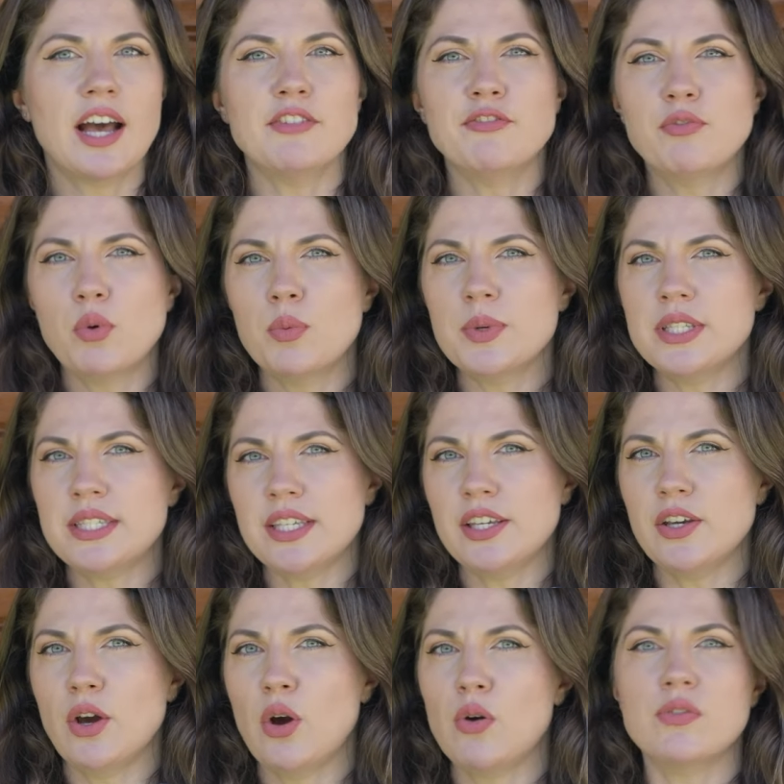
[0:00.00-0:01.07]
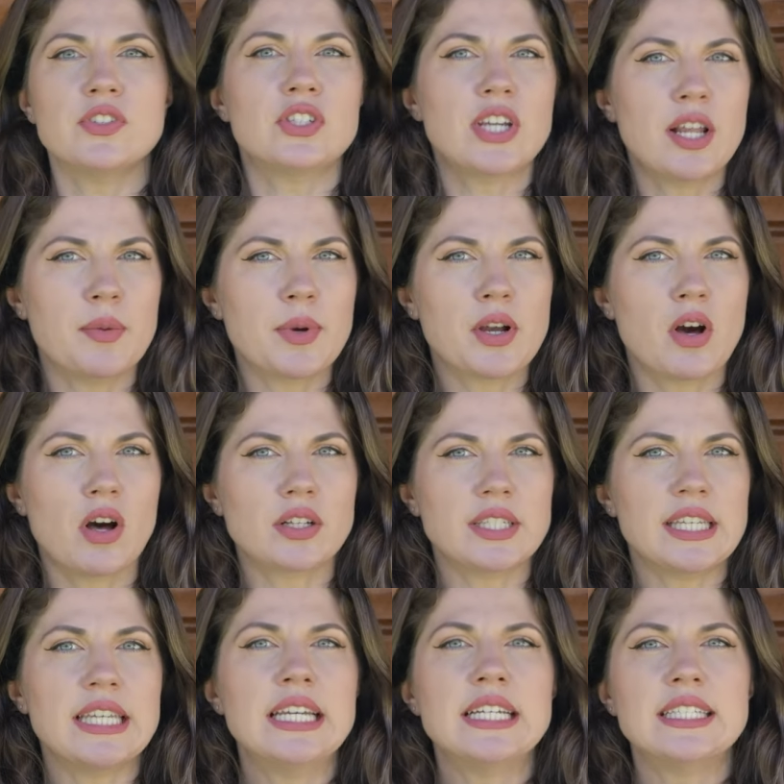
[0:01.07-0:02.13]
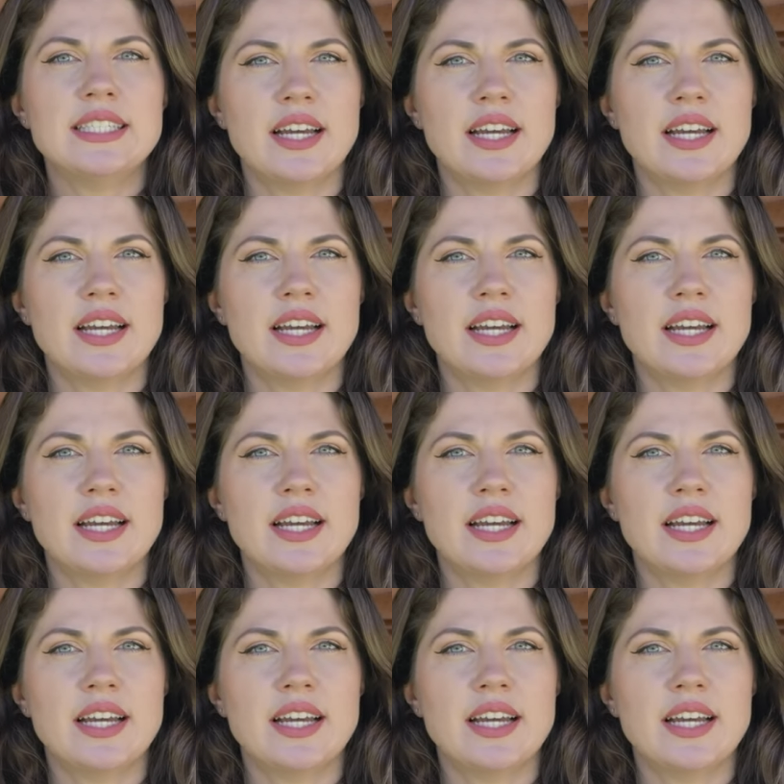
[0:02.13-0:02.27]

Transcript: and former CEO of Stella McCartney,